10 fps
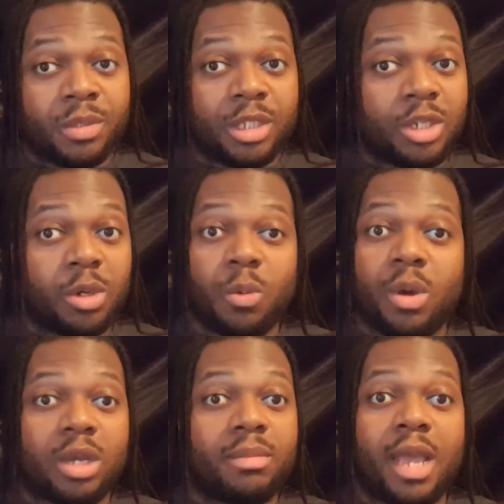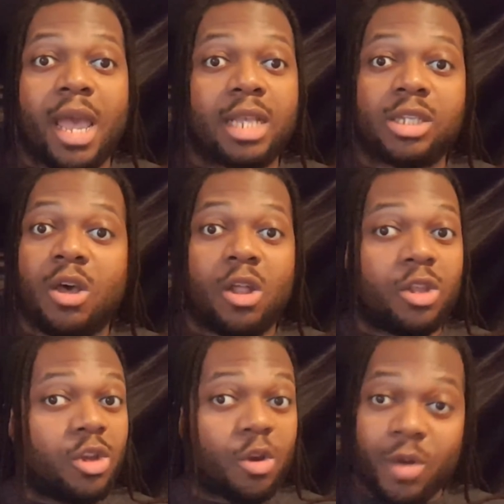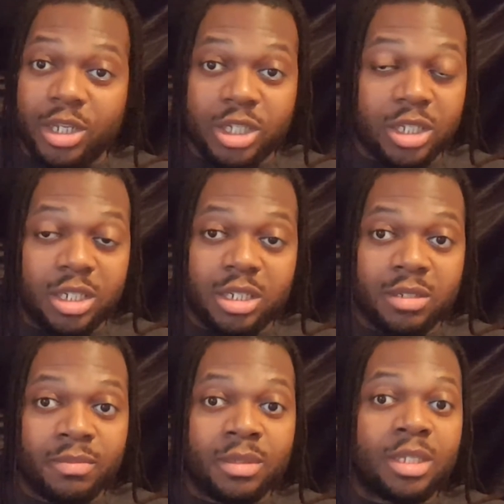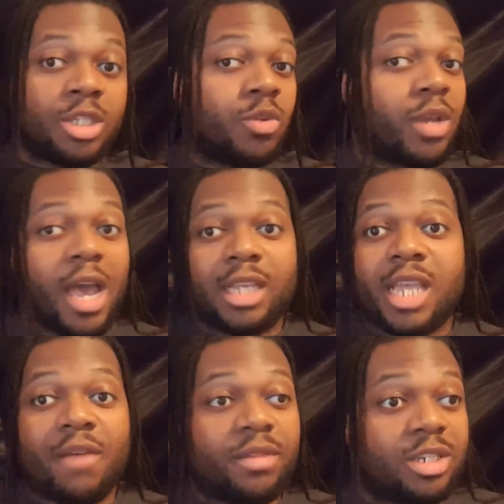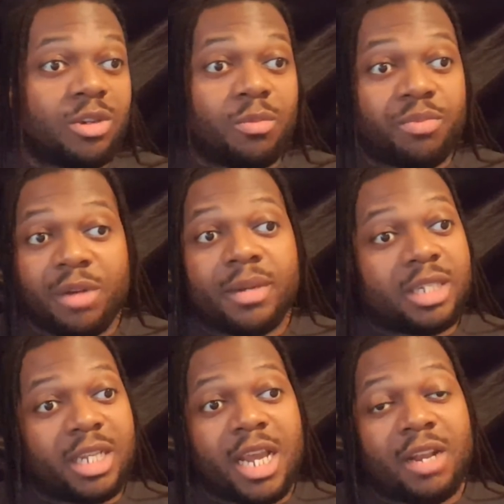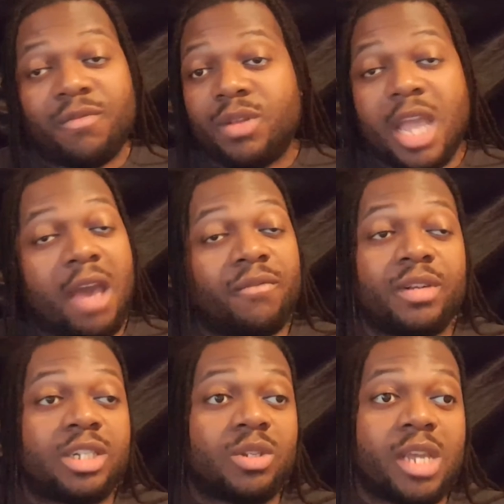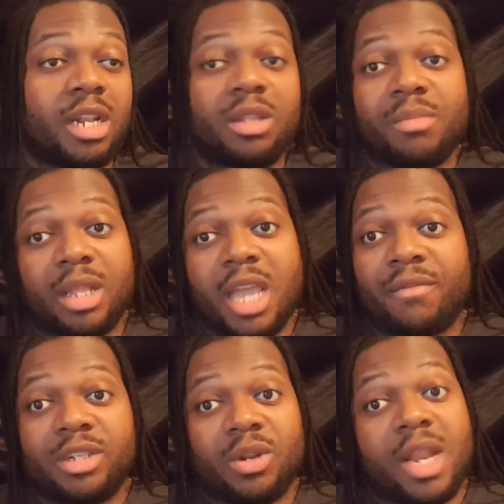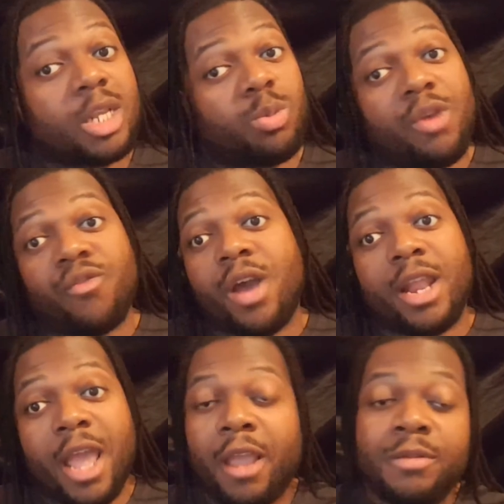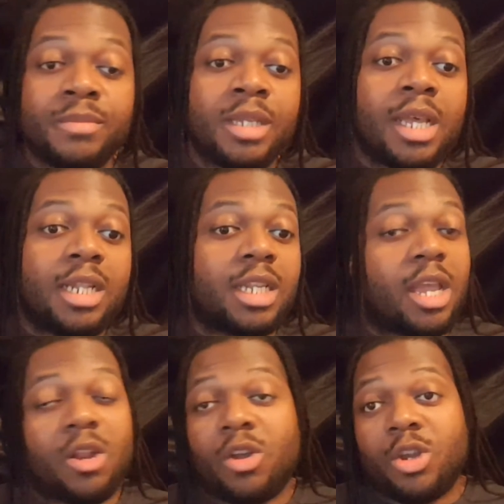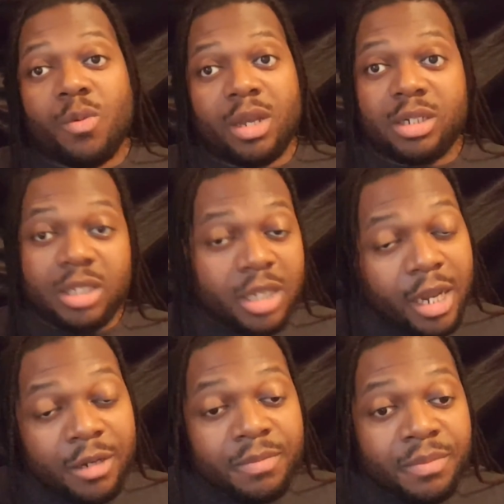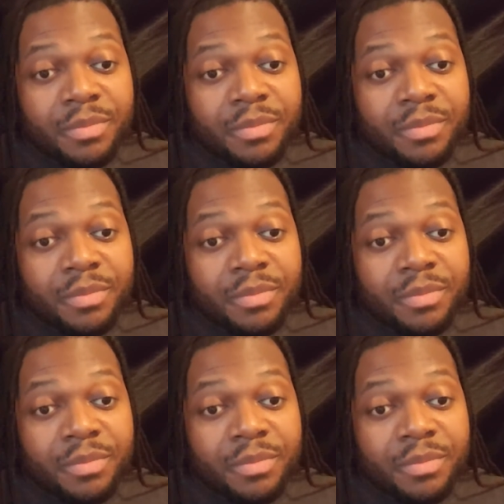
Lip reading: You're welcome to ask all of your questions. You guys have until pretty much the end of, you have until the end of the month. You have until next week, Friday, to get all your questions in.